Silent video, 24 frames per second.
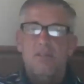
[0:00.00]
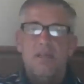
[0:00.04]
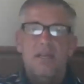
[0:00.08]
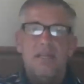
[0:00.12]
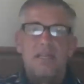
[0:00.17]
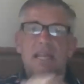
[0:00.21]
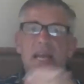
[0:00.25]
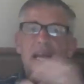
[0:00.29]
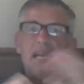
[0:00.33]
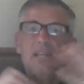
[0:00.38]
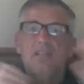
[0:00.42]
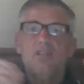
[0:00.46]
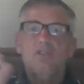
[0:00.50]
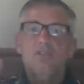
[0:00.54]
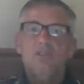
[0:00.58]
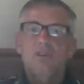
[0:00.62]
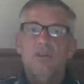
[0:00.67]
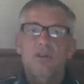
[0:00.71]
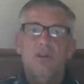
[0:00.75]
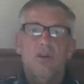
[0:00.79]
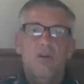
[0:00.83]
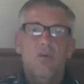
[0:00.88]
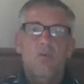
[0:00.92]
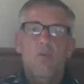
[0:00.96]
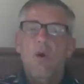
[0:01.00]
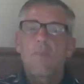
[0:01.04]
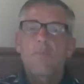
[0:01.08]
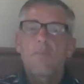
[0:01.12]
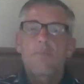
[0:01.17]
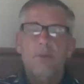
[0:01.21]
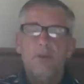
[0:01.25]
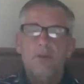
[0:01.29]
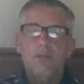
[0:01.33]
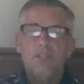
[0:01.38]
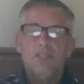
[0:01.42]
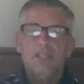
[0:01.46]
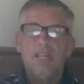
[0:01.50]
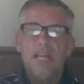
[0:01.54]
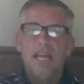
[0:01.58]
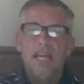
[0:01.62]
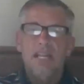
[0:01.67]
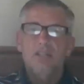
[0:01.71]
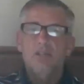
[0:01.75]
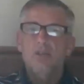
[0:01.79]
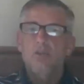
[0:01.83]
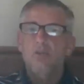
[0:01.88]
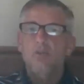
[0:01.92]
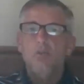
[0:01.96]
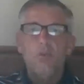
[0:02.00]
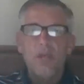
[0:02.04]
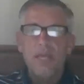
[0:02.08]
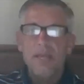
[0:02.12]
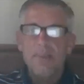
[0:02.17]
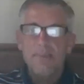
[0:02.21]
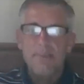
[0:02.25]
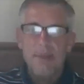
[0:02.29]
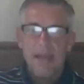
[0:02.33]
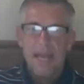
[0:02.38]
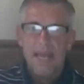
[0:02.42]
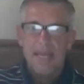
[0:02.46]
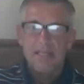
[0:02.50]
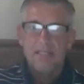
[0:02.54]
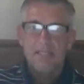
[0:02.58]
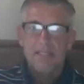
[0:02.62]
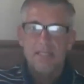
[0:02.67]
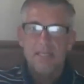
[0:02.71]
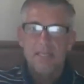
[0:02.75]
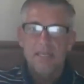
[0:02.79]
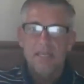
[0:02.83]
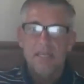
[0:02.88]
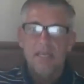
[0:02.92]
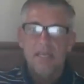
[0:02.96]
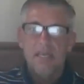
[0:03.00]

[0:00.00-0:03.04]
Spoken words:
extra 1% rebate